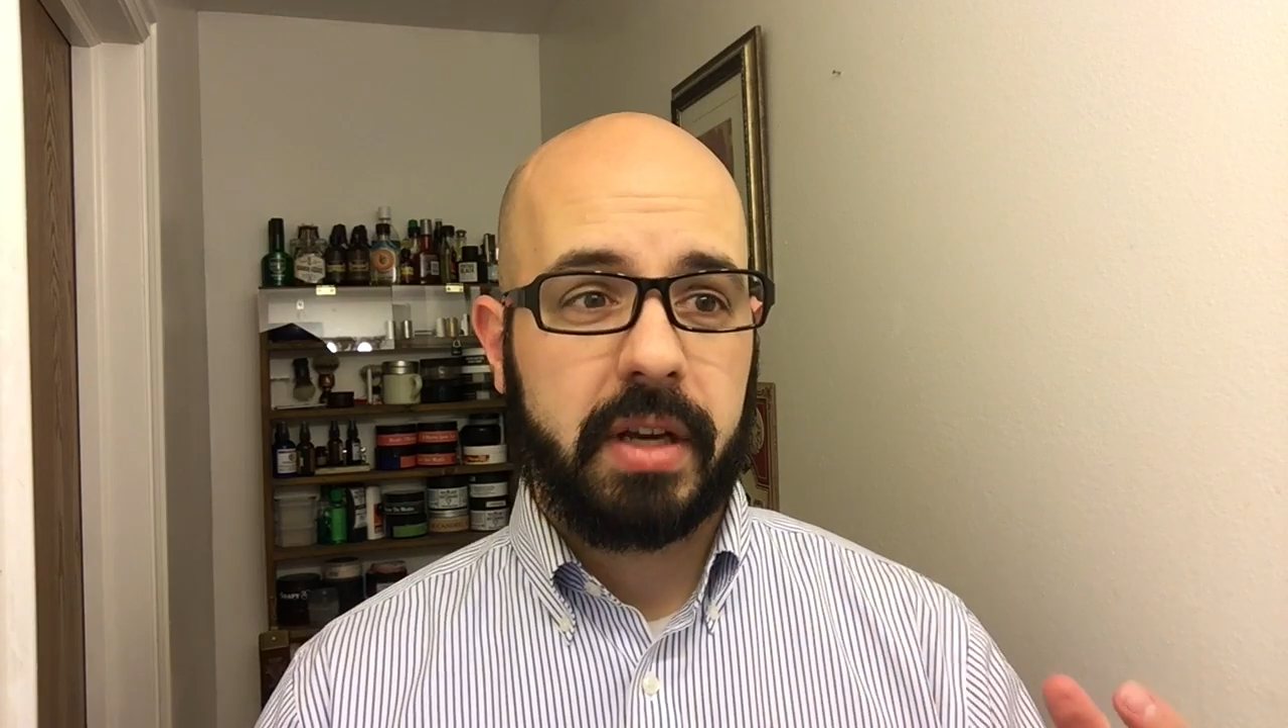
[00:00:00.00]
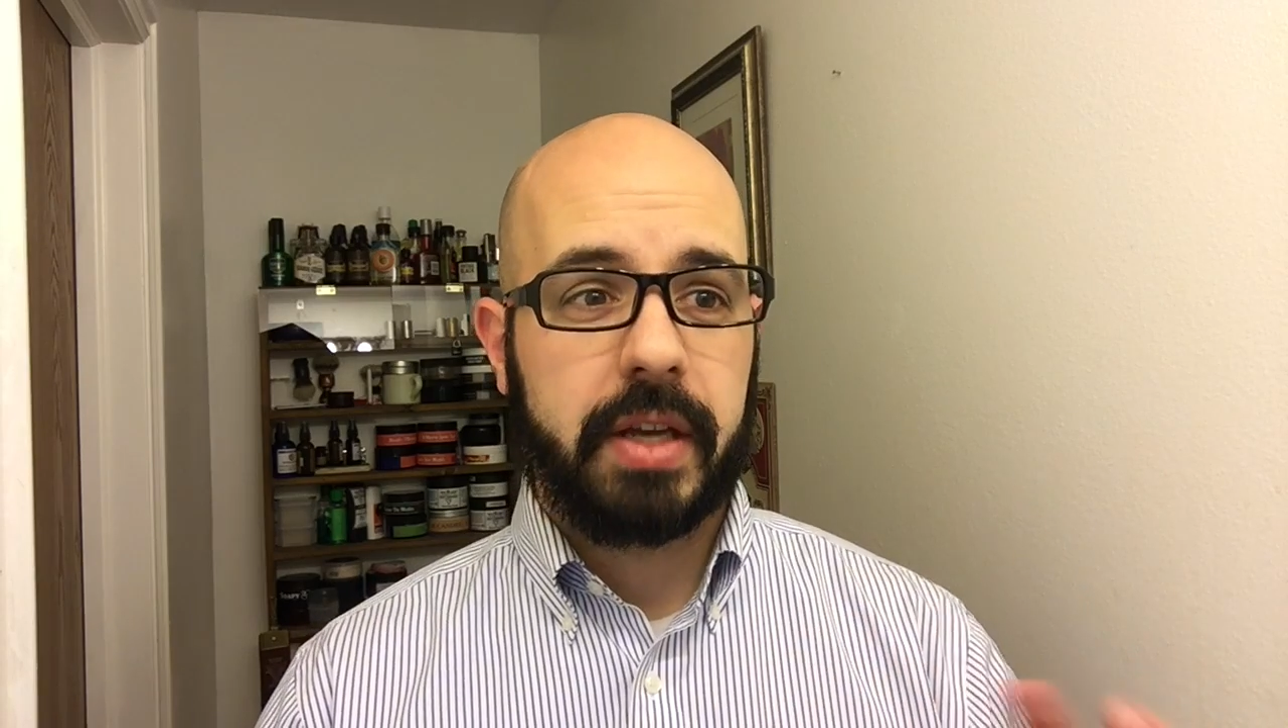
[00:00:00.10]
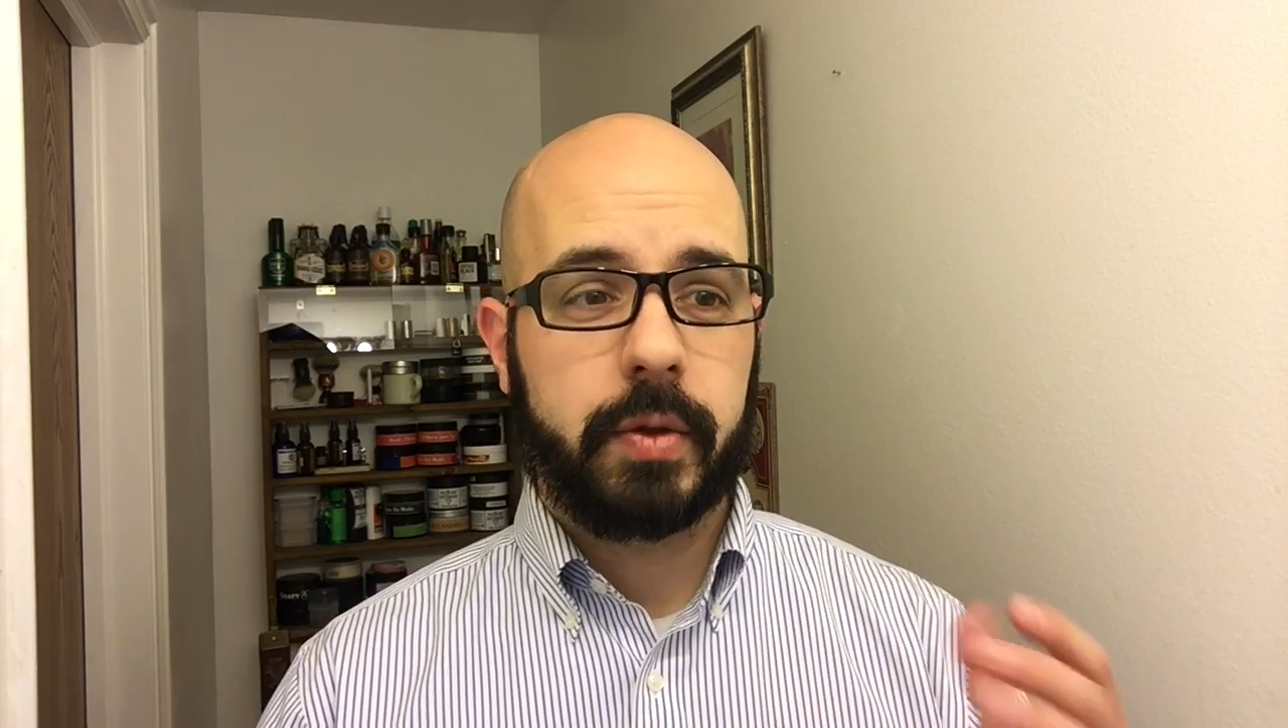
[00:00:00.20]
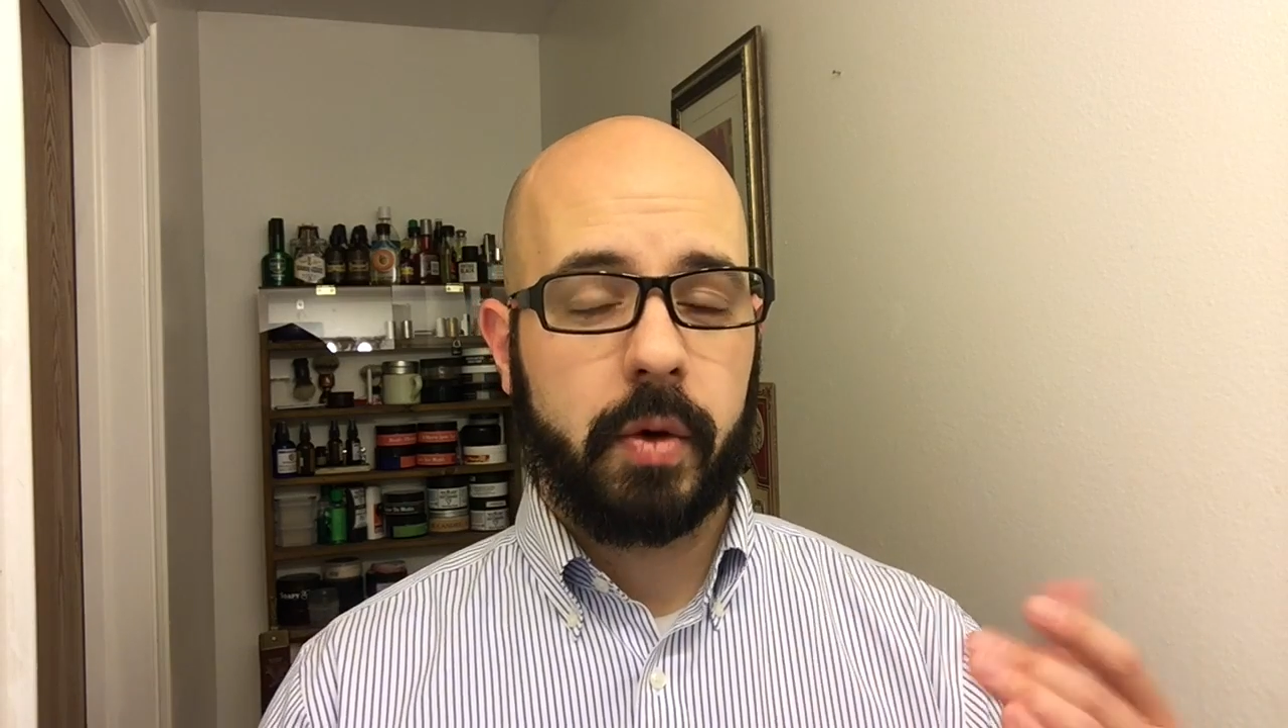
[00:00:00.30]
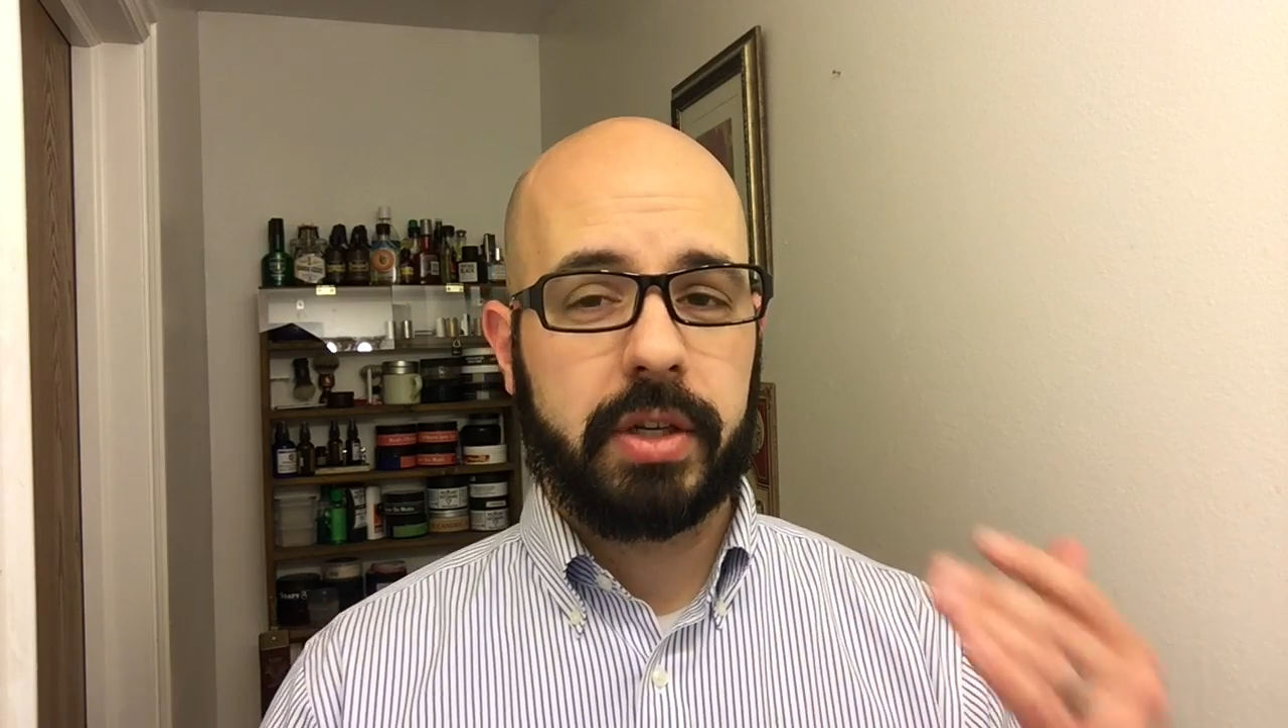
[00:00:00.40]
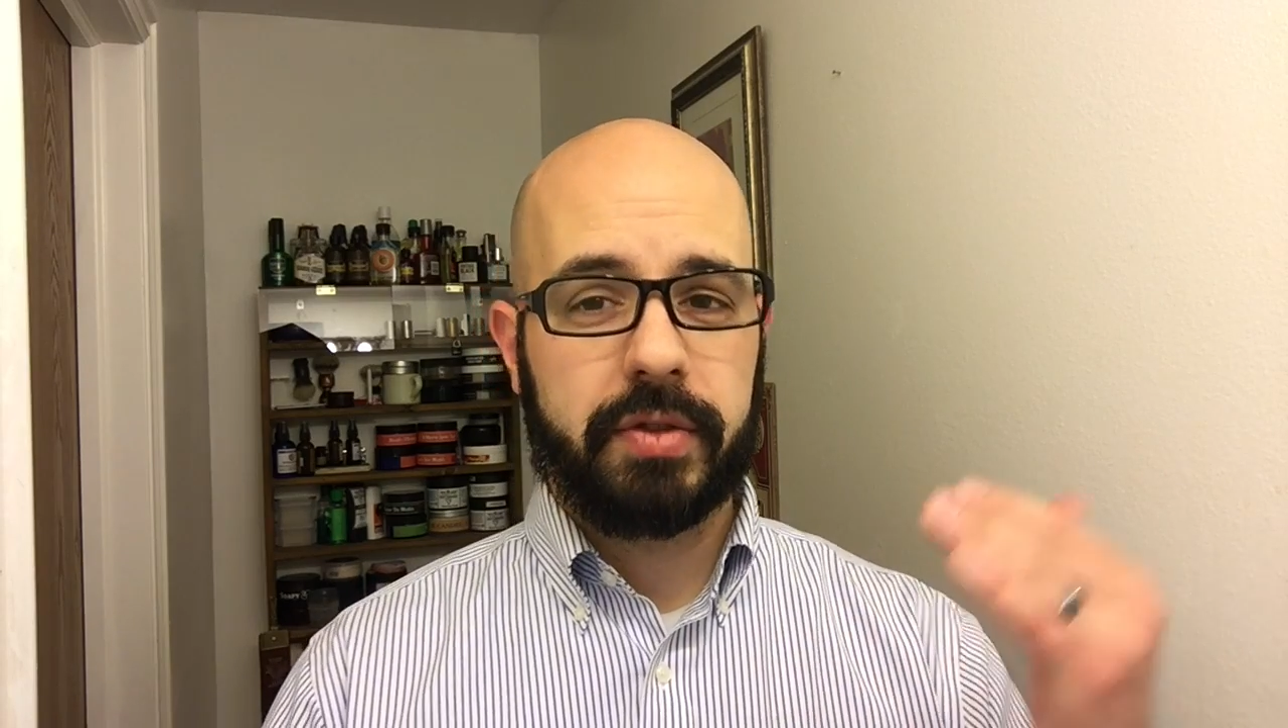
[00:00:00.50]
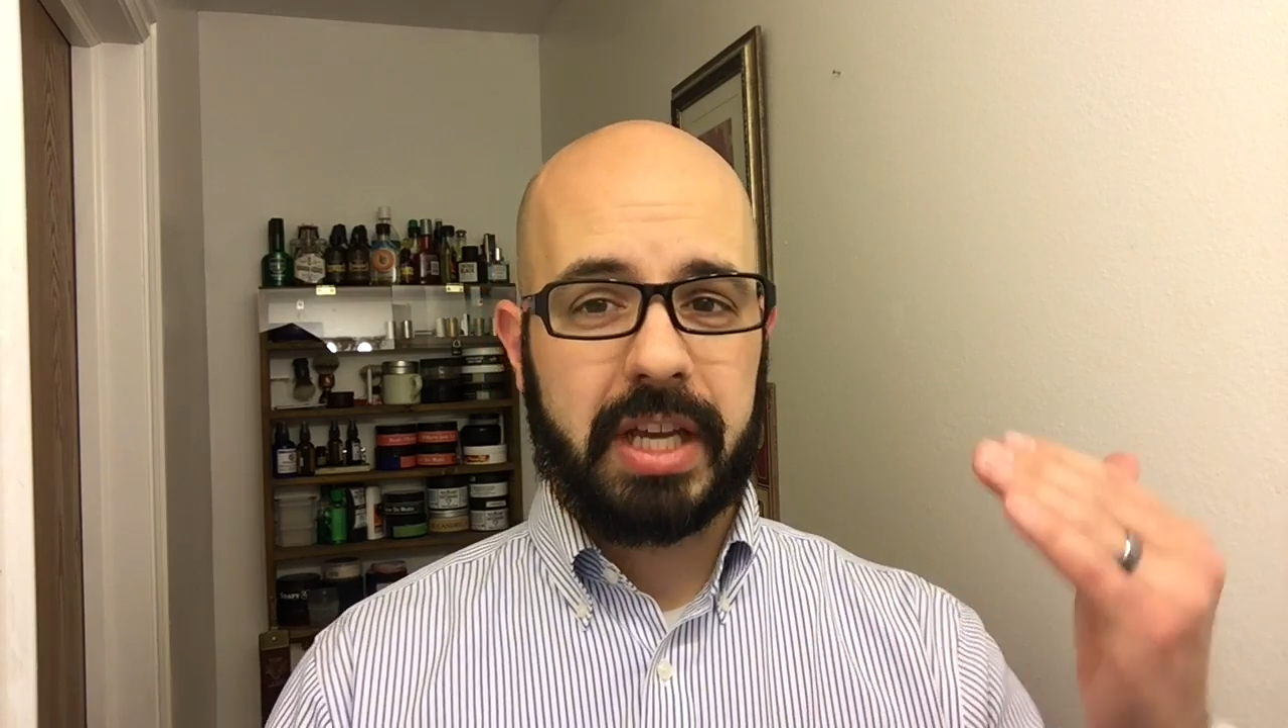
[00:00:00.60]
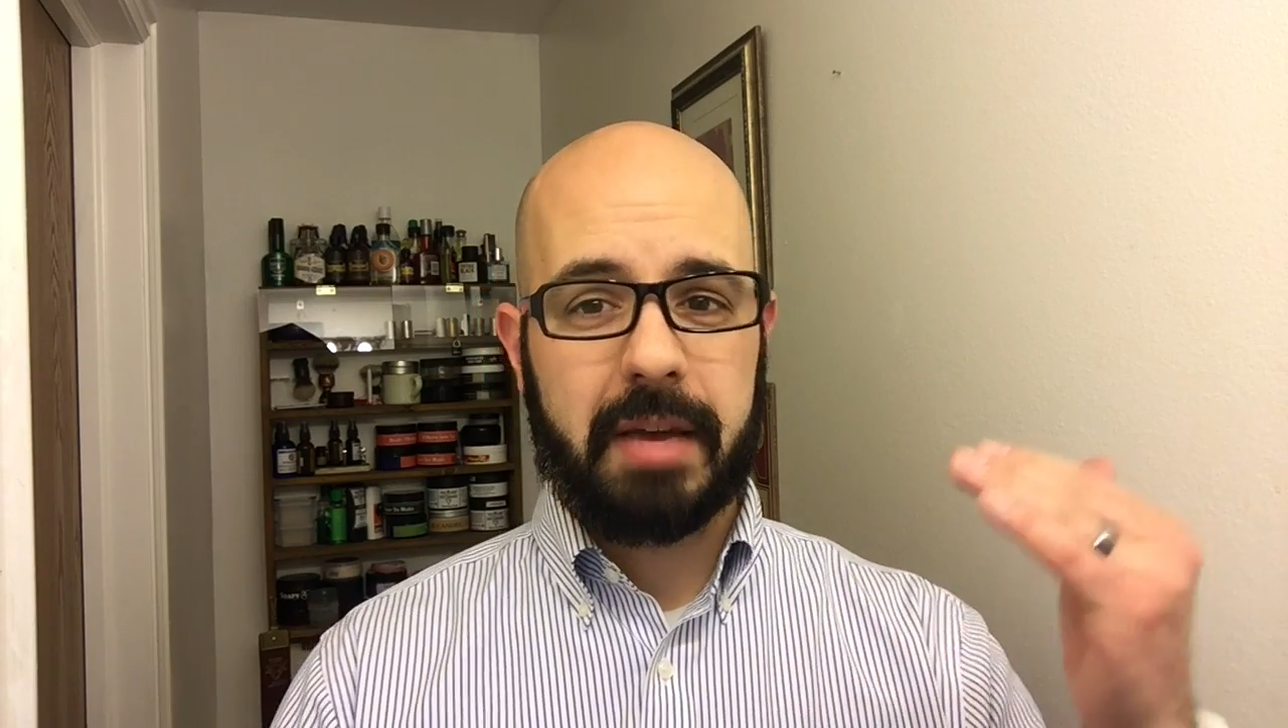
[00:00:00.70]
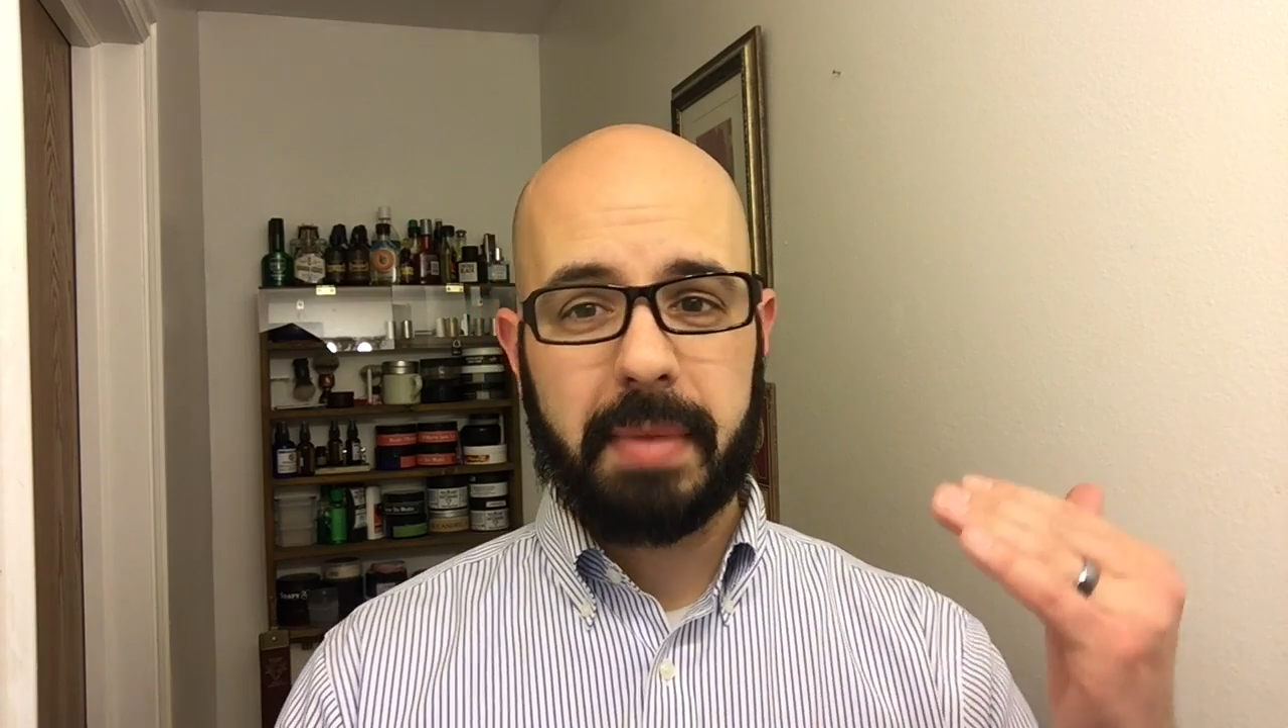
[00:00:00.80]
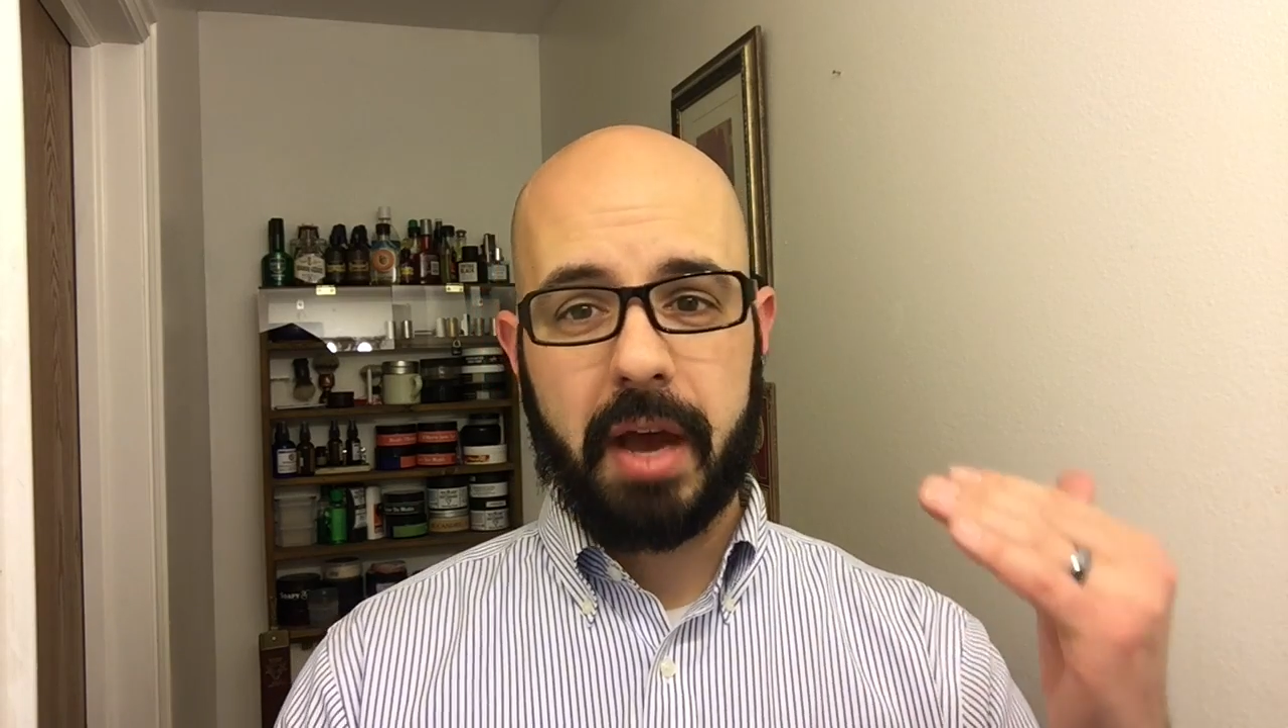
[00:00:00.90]
is going to
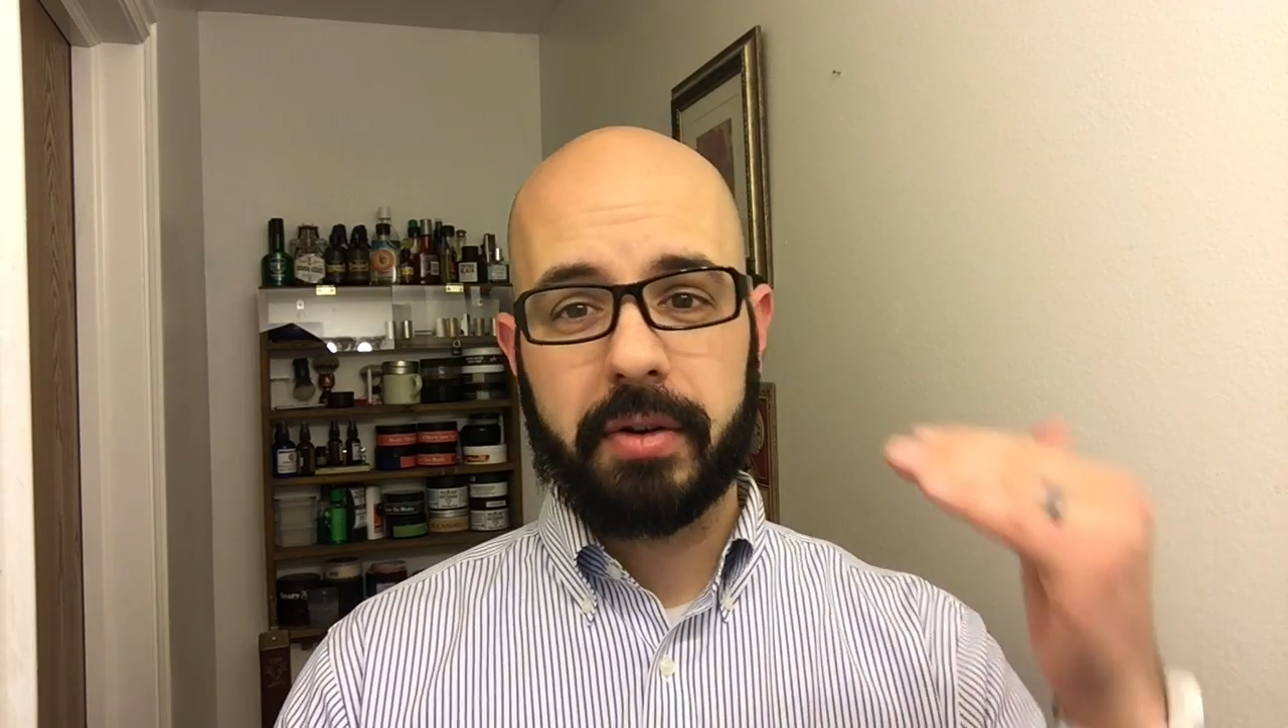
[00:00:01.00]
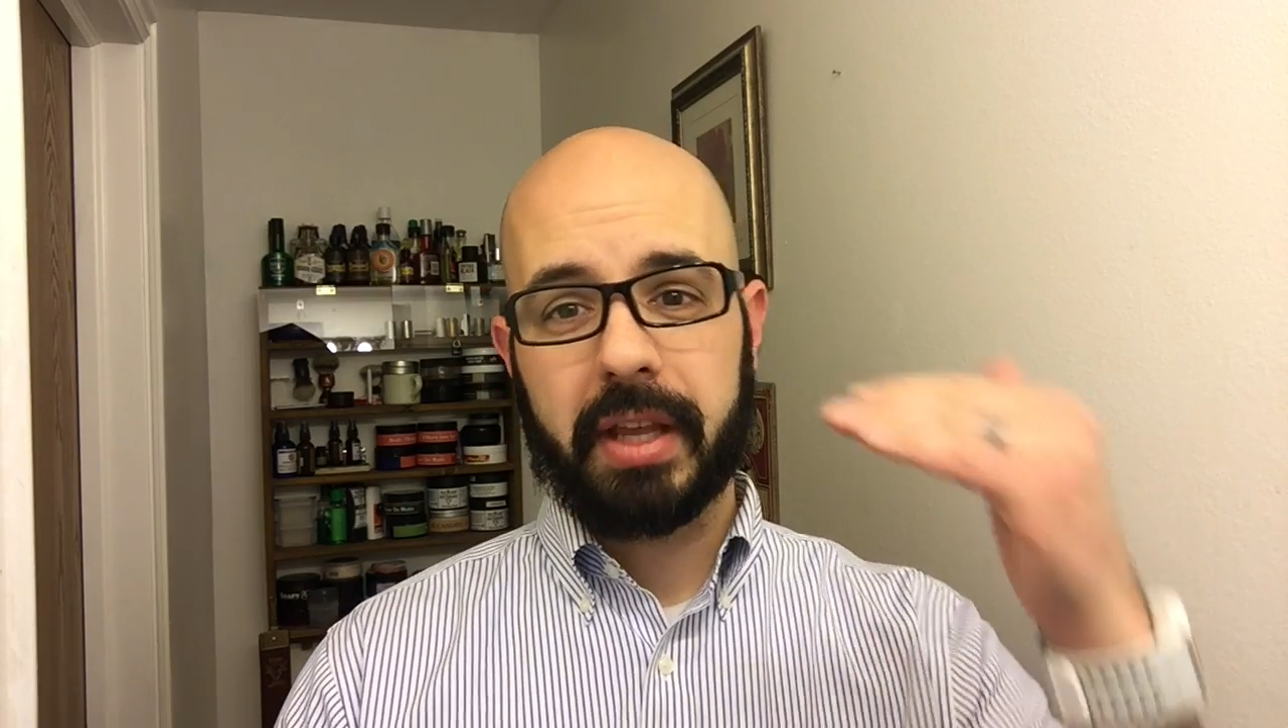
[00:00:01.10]
tip out